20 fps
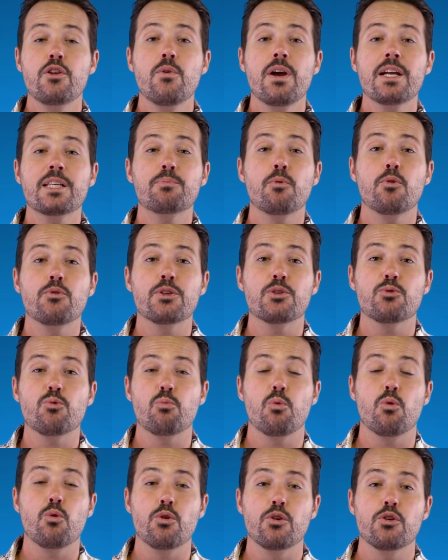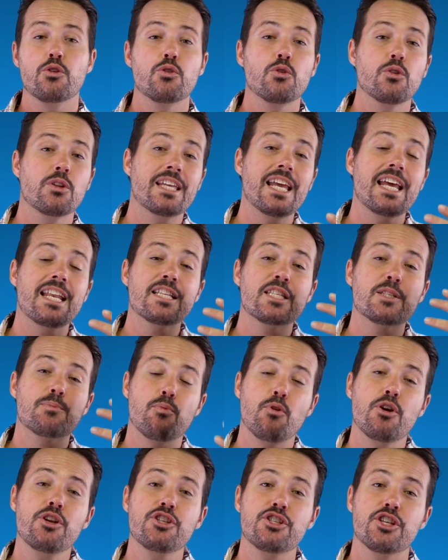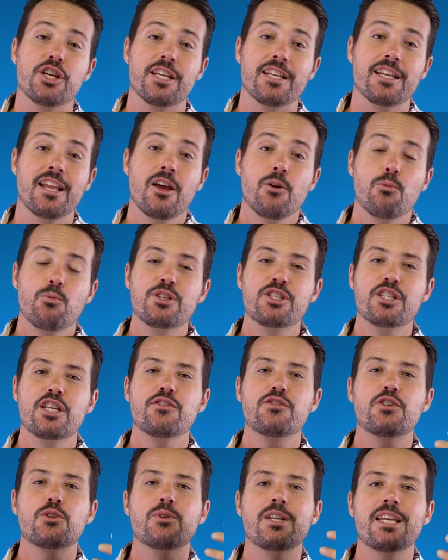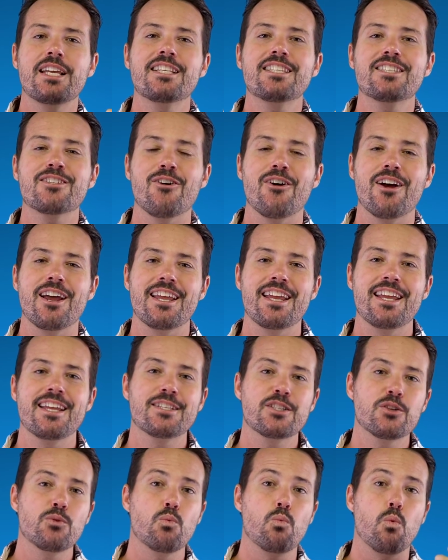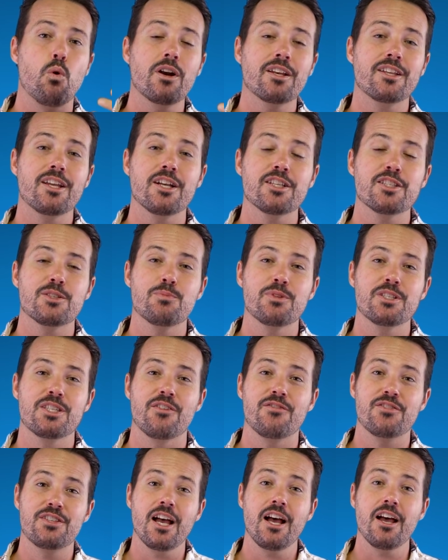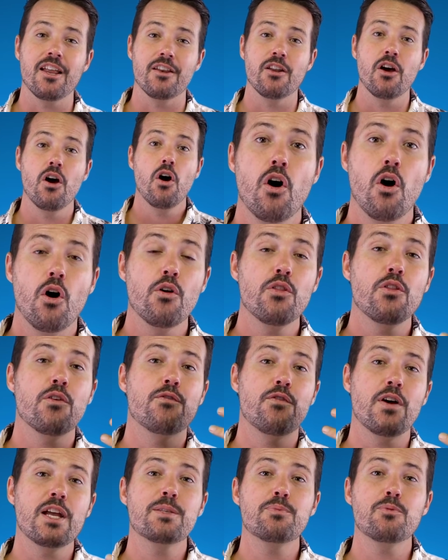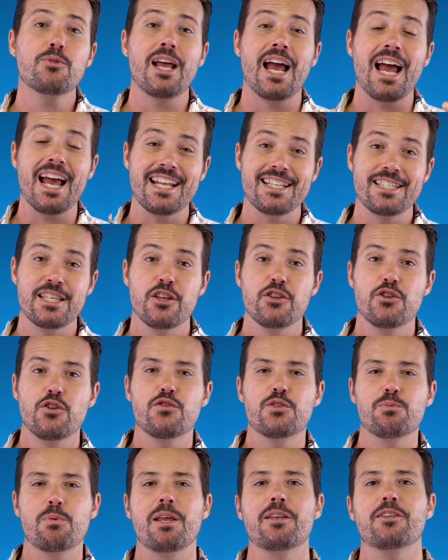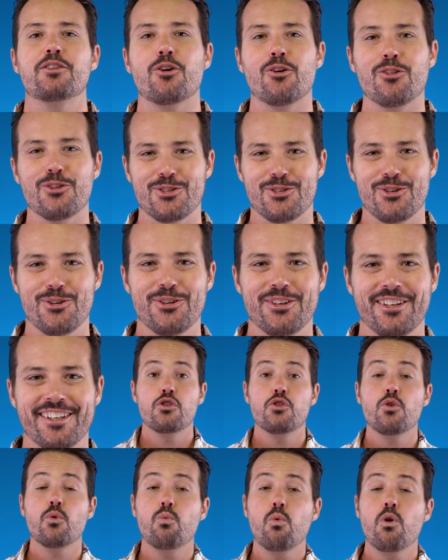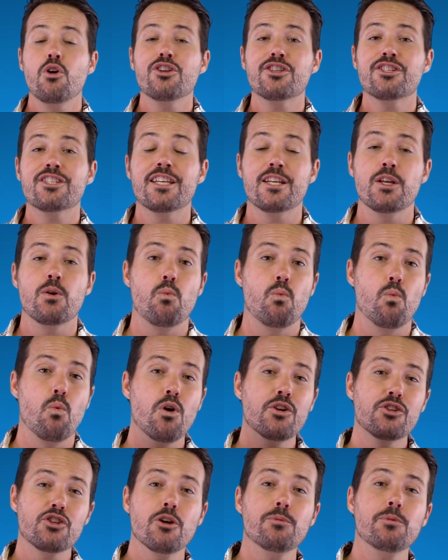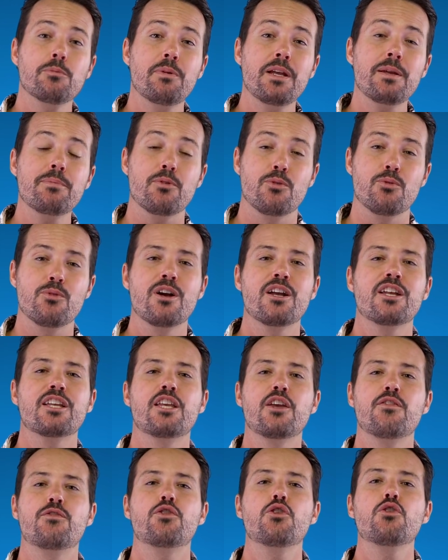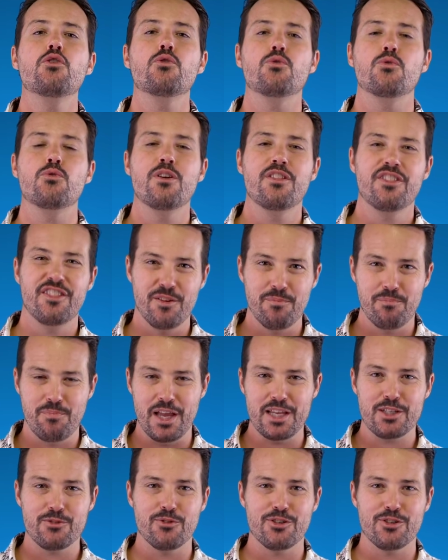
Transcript: you export this report, you'll get a spreadsheet which gives you an insight into what customers have done on the Facebook ads you've spent dollars on. You'll want to see what type of people give you the best